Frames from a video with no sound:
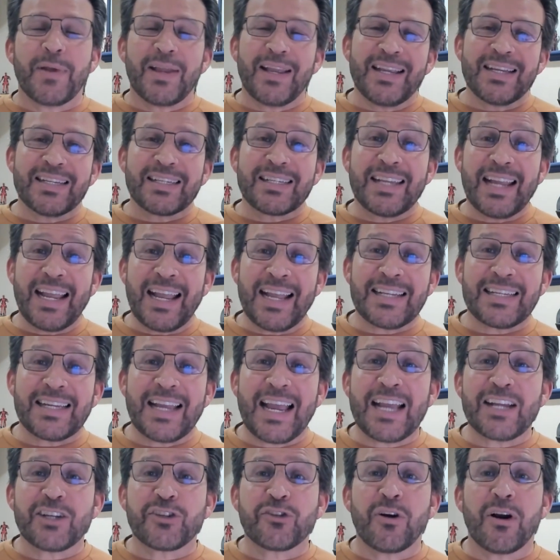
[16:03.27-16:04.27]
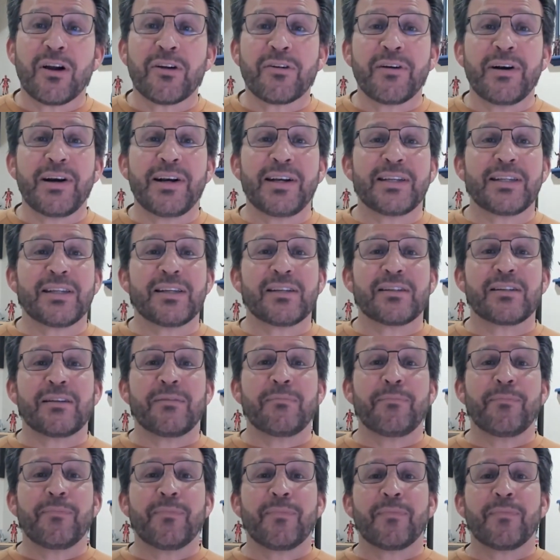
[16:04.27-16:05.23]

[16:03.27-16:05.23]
his stance has drawn criticism